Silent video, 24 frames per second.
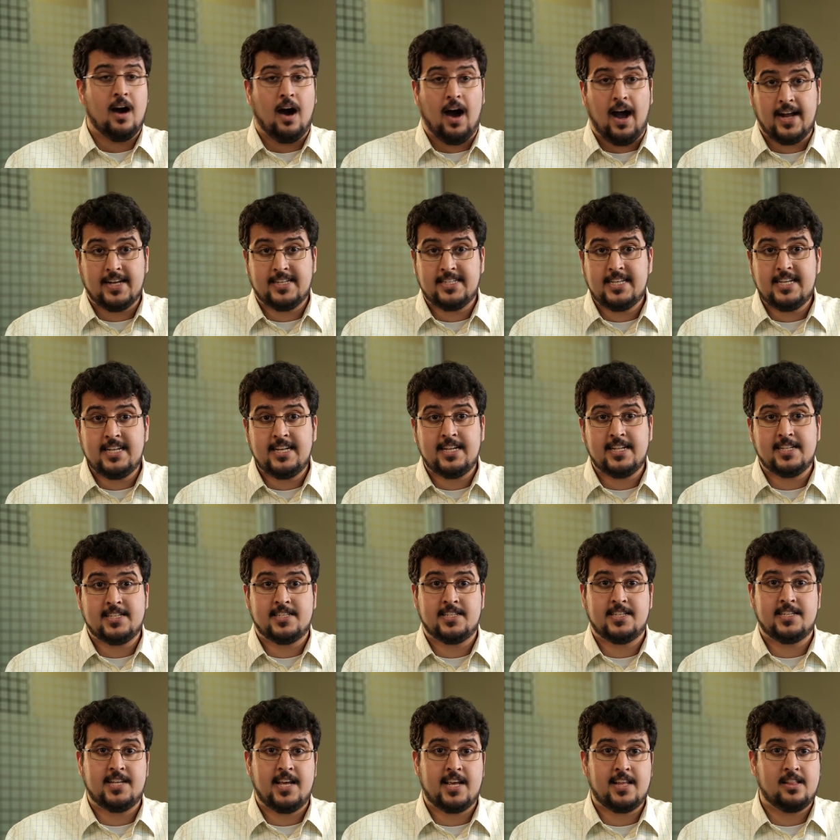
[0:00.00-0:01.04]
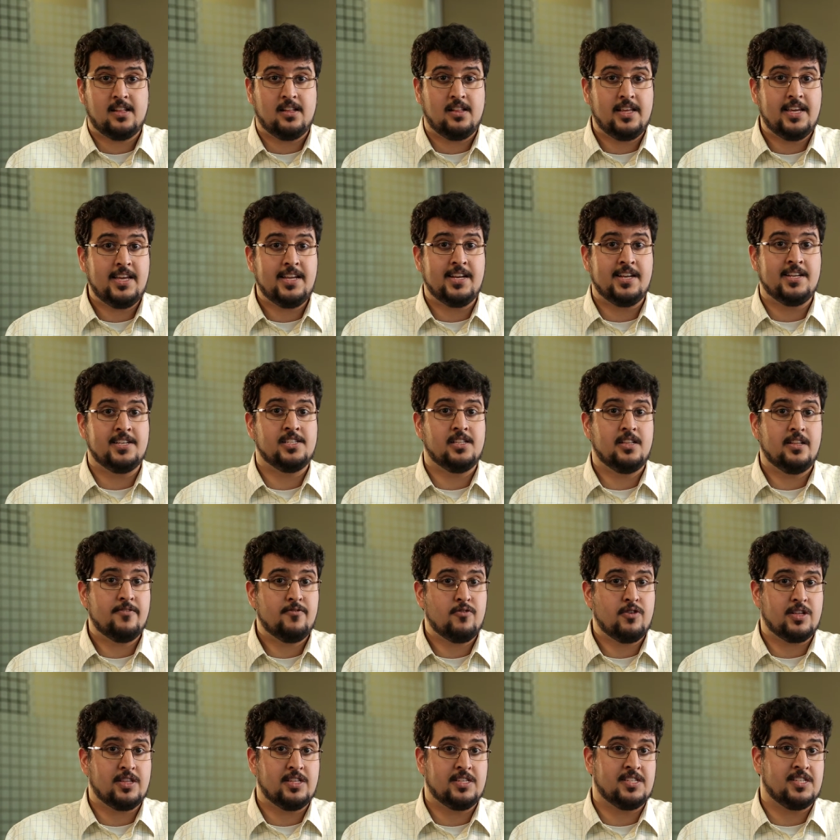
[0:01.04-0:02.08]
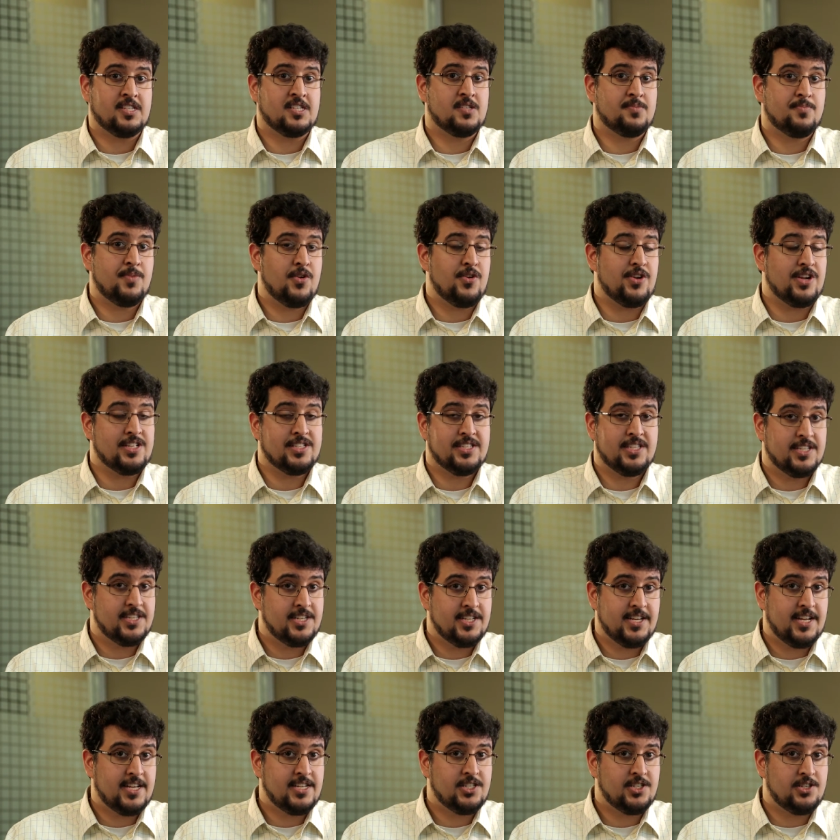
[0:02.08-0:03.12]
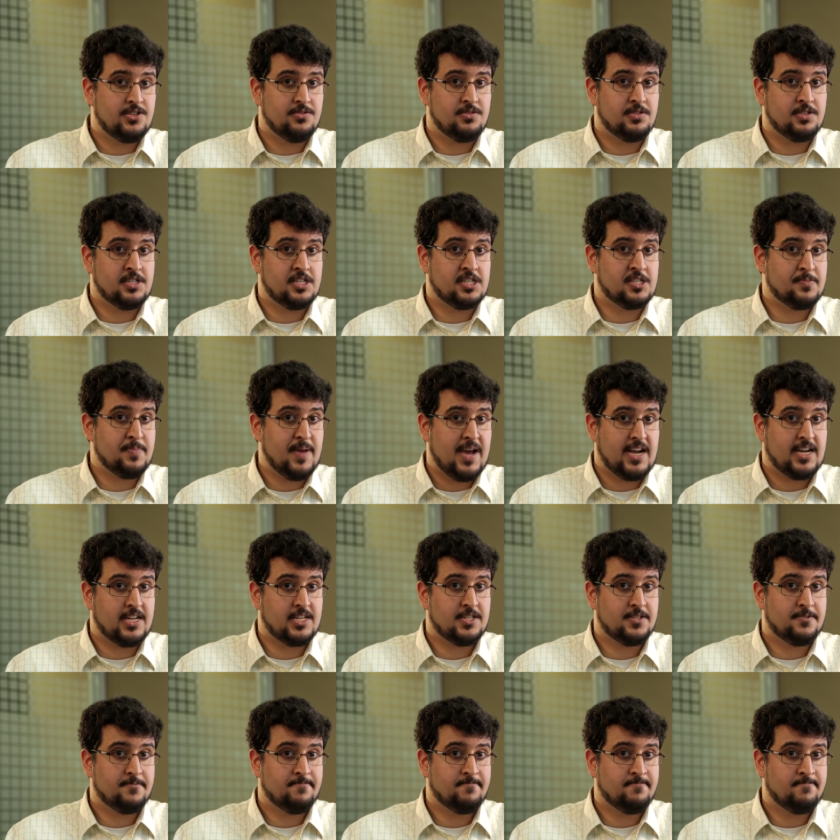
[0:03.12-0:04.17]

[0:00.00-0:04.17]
IT needs to take the lead in delivering this experience that today's students expect.